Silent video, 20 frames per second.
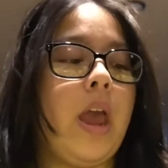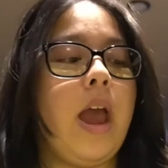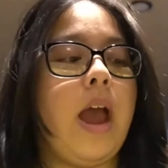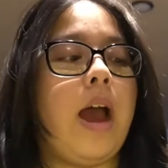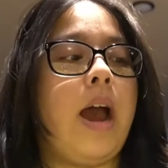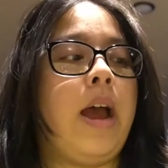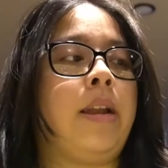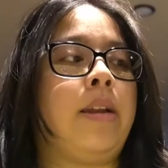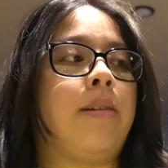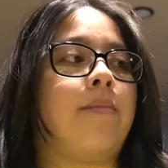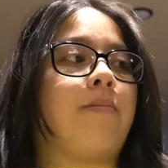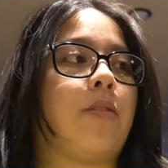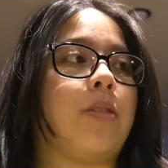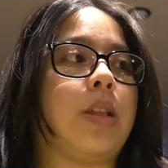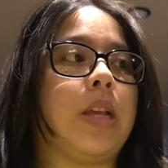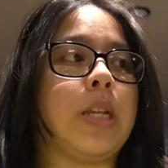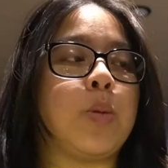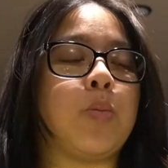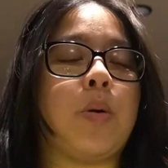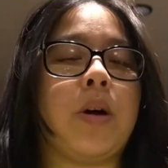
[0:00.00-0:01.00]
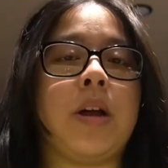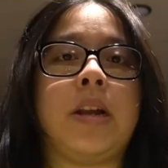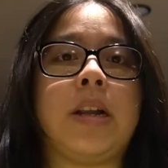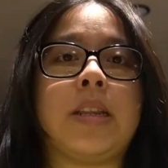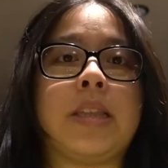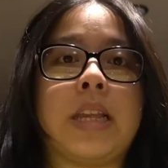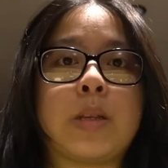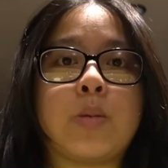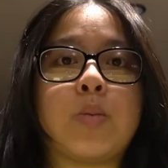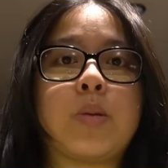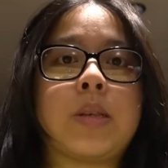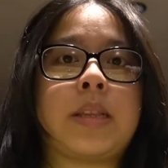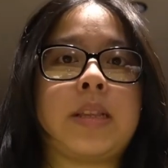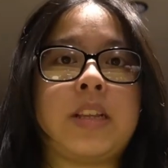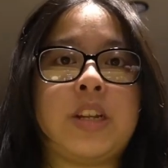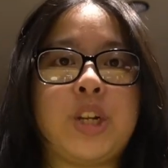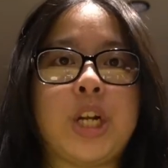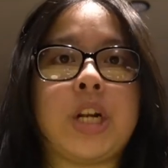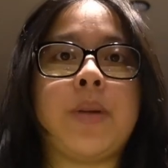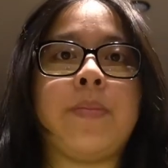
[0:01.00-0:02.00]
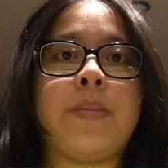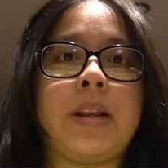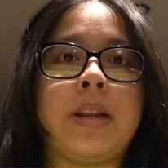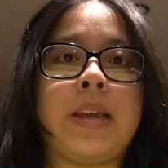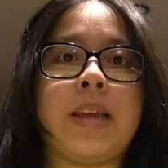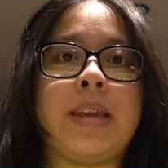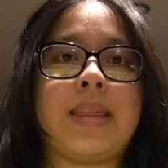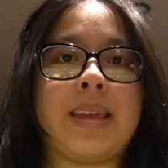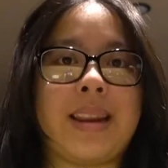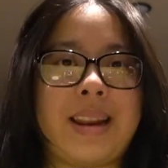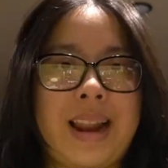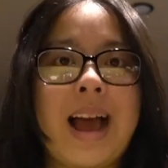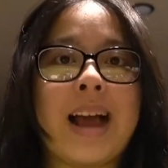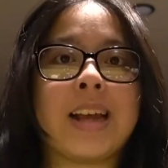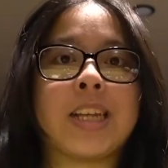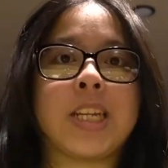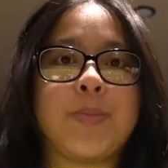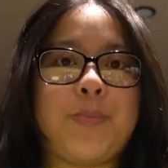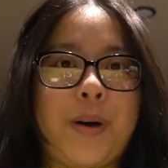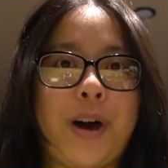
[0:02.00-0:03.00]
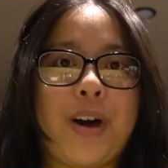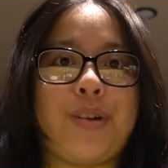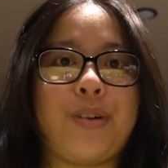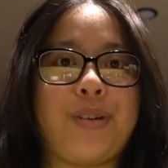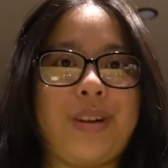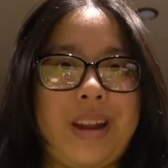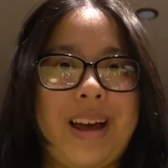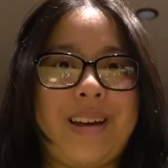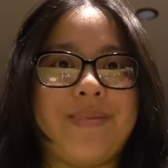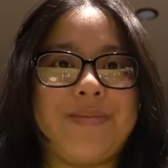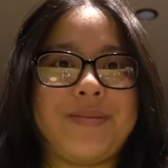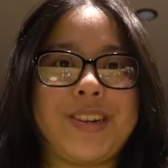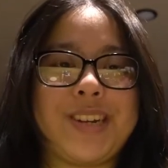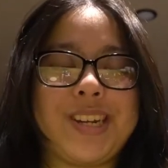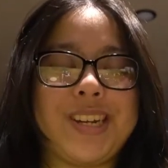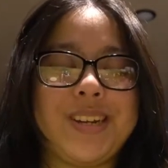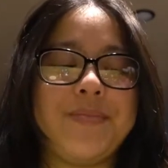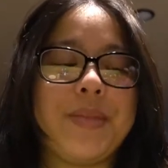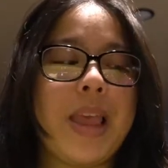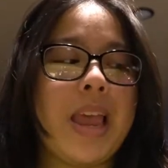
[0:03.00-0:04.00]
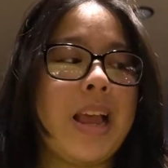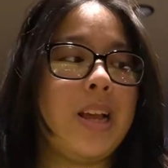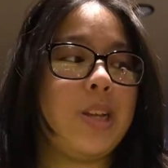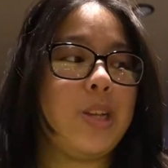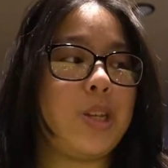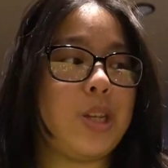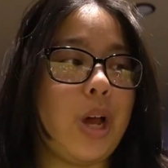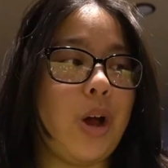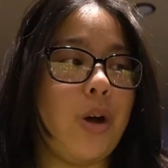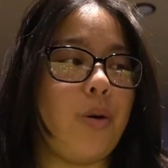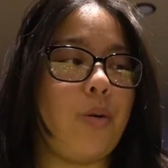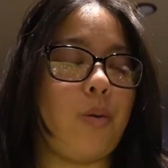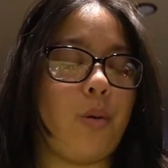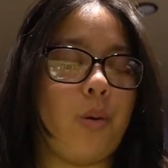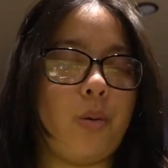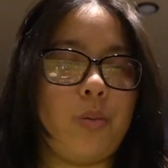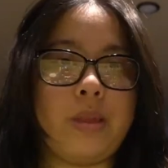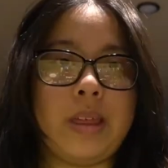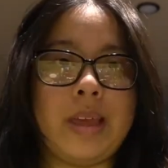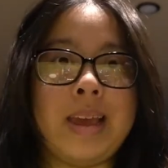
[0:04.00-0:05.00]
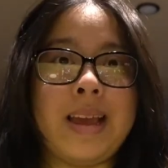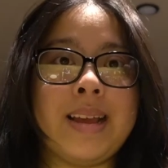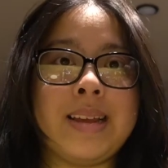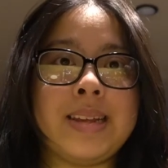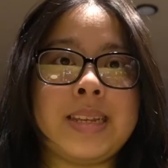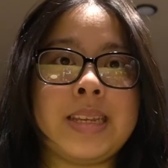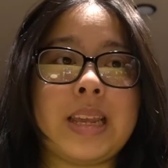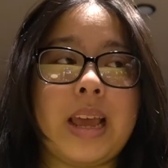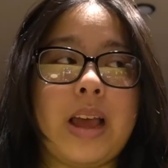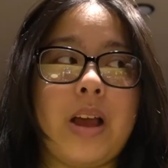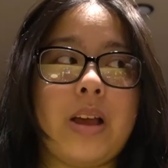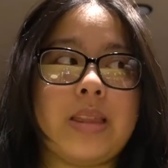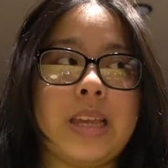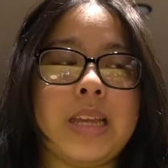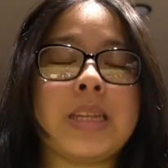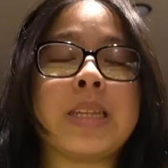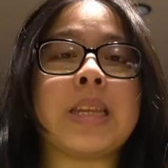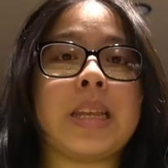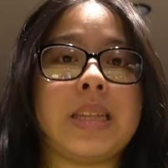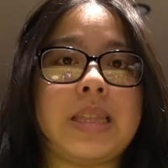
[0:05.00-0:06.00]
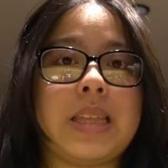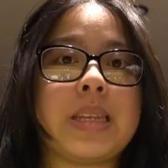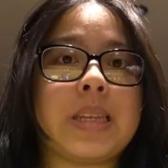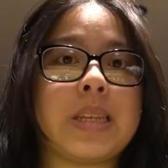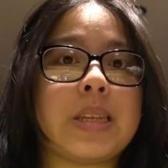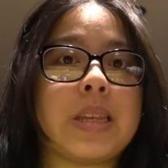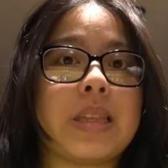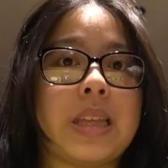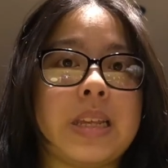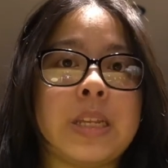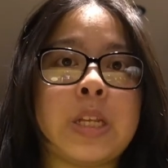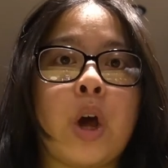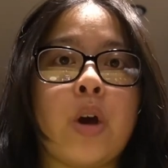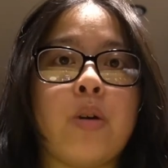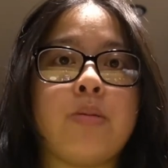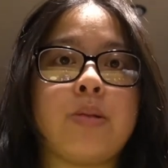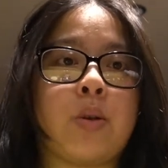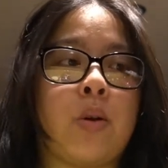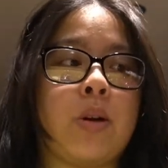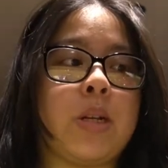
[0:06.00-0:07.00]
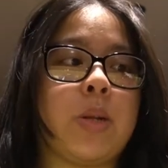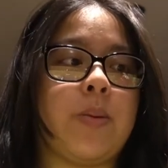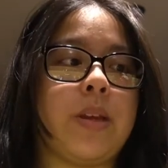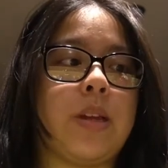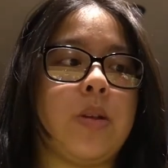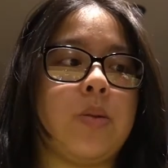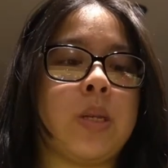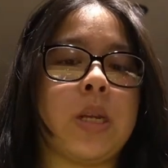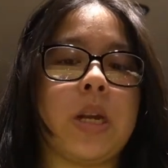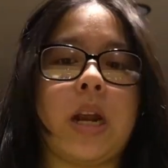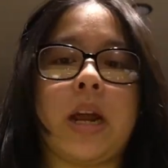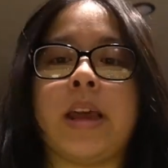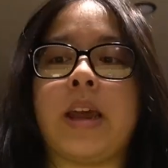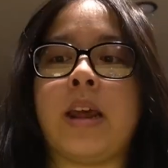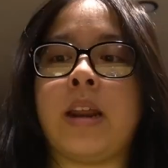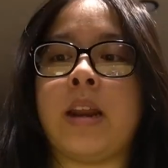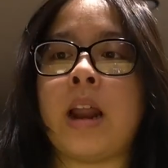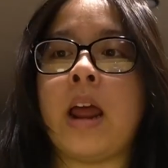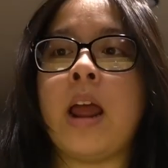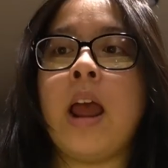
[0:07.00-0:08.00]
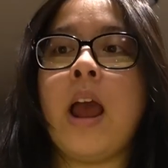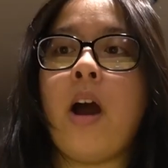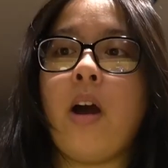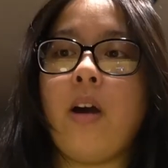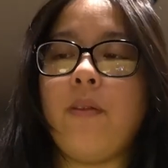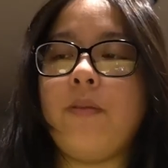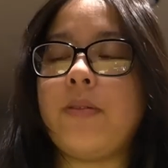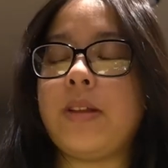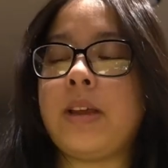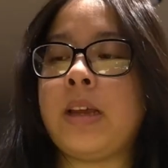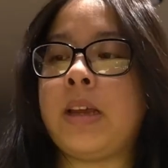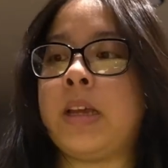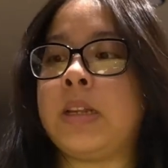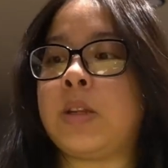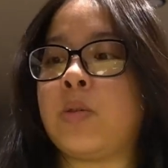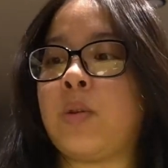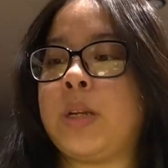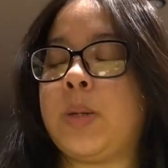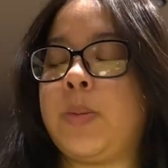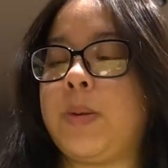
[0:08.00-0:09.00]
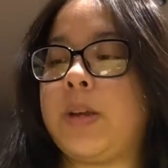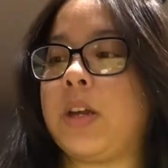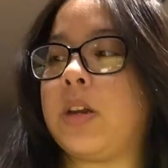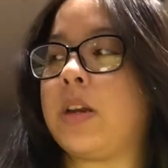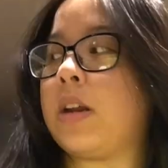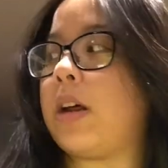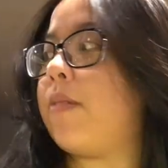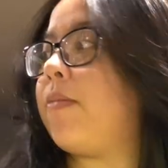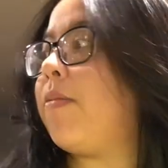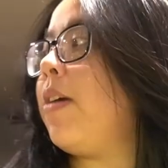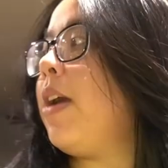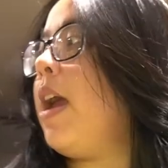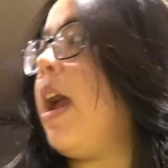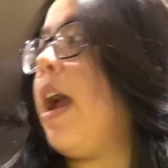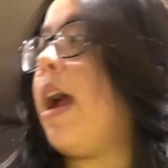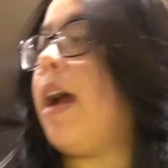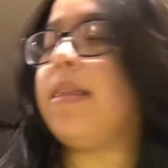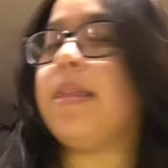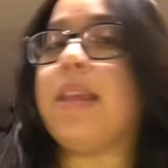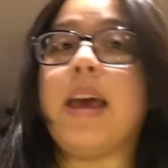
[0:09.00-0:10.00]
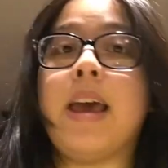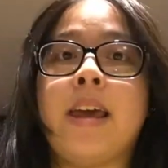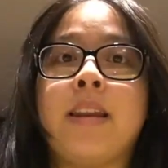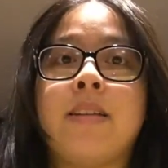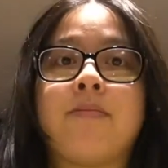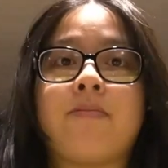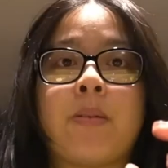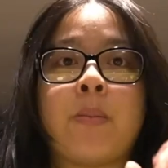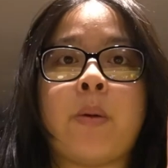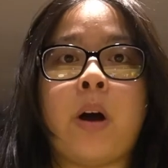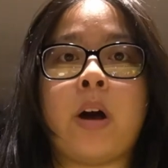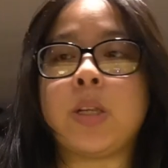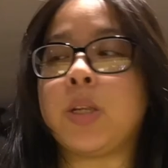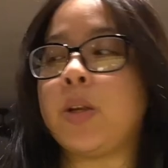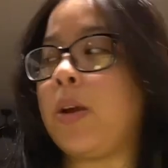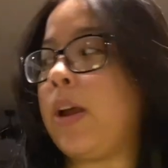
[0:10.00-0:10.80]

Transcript: And for this one, this was legitimately the last bottle left. So this, this, this is this hoe is going to be used tonight, and hopefully it's going to be good enough. And then from also